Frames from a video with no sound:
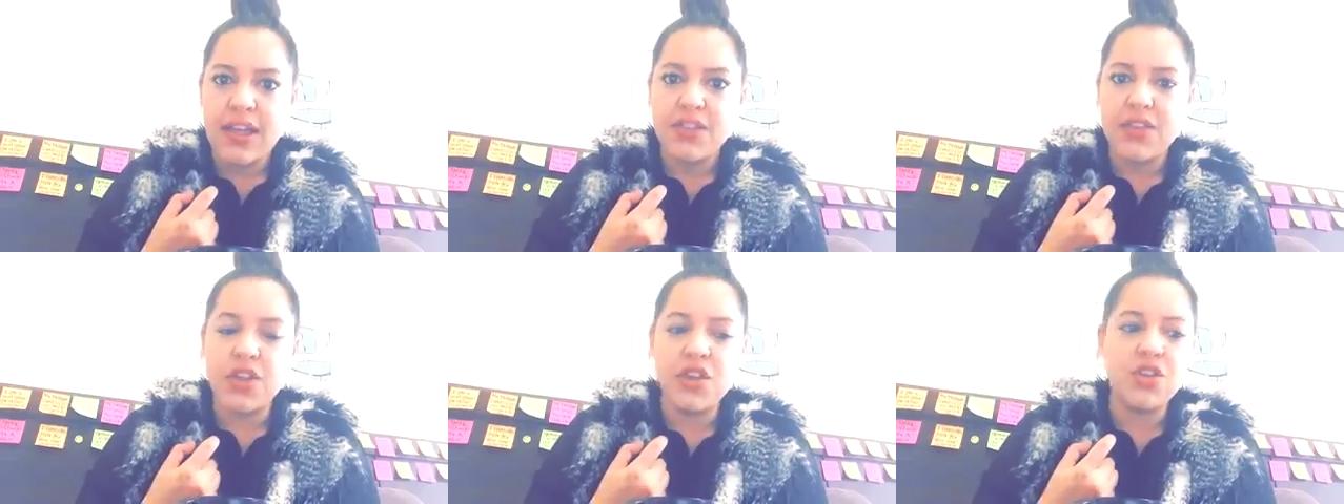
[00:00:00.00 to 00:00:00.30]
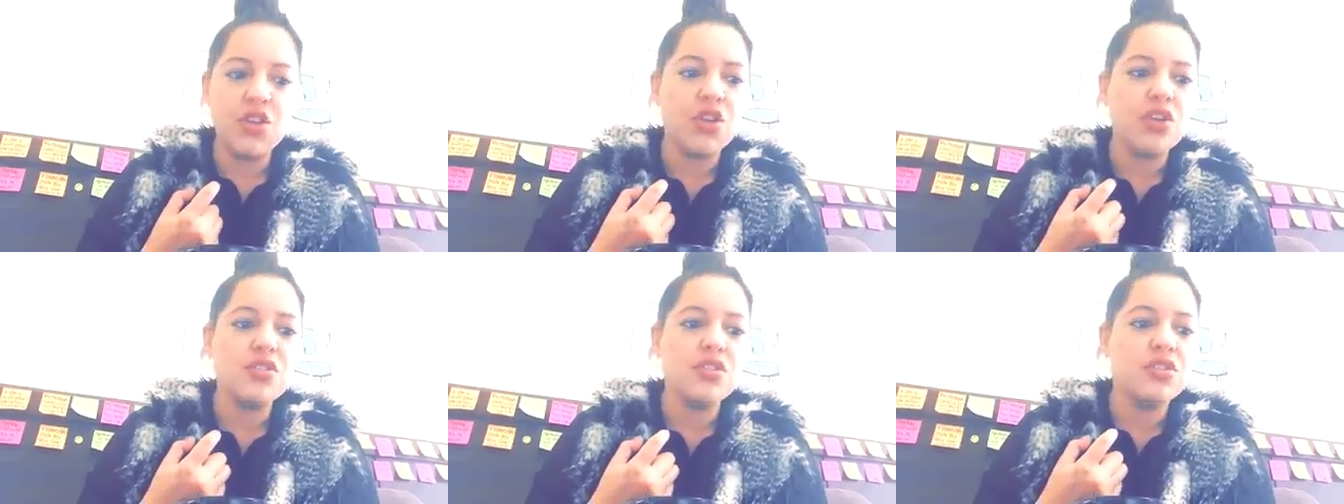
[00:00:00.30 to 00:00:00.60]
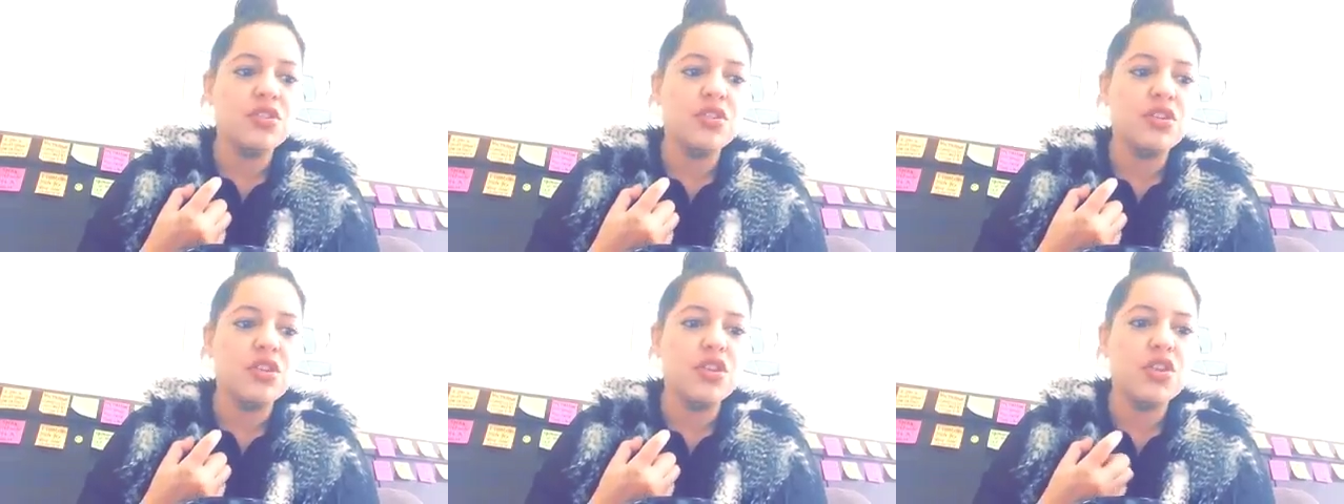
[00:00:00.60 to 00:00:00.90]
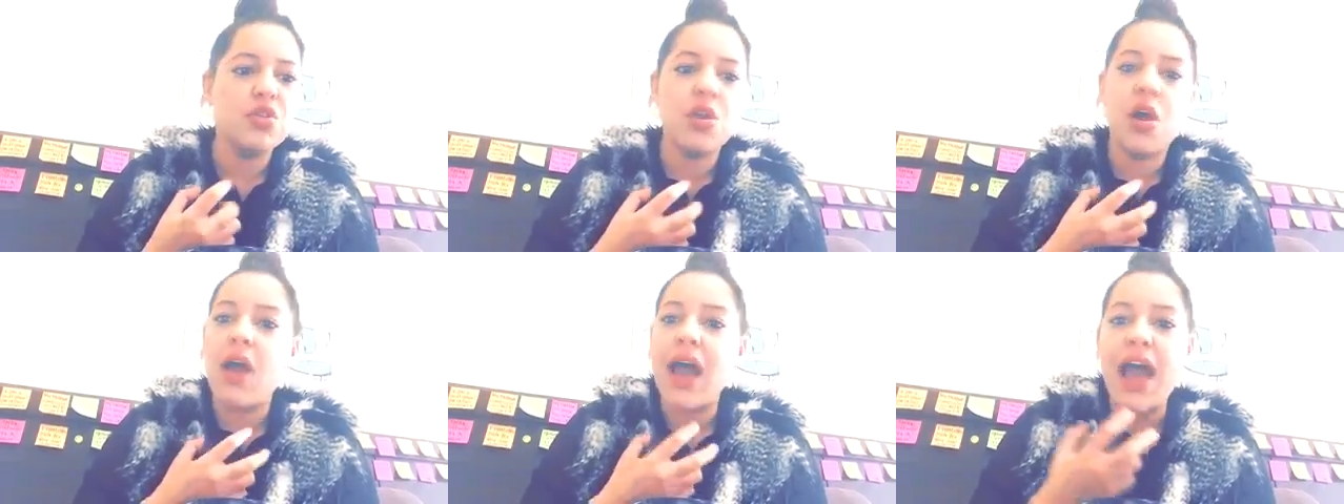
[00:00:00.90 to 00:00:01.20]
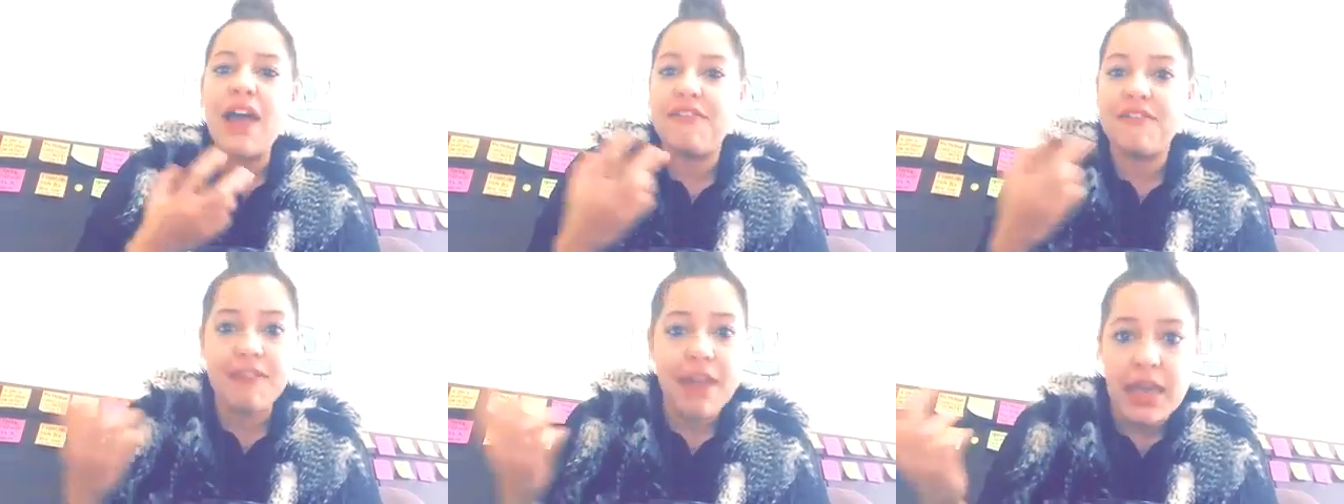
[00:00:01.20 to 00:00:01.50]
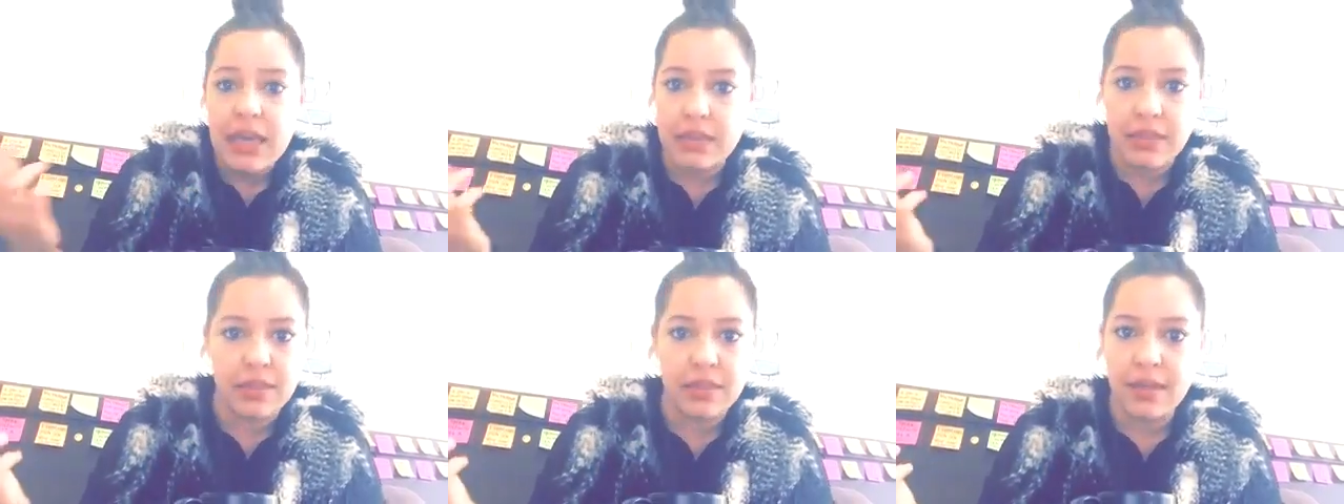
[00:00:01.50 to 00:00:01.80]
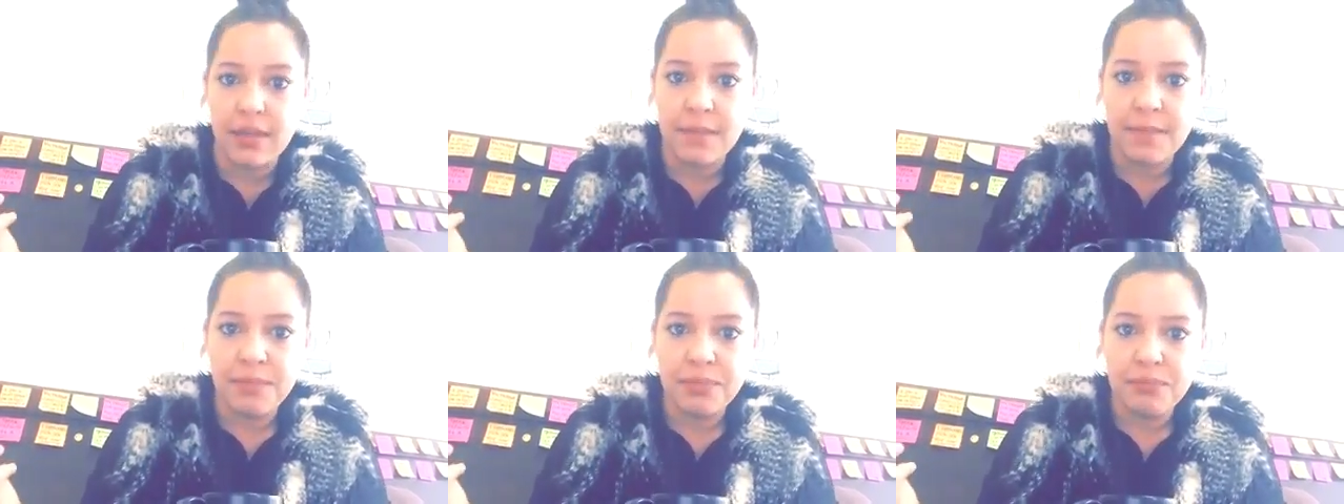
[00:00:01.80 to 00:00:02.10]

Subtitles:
then you don't have faith.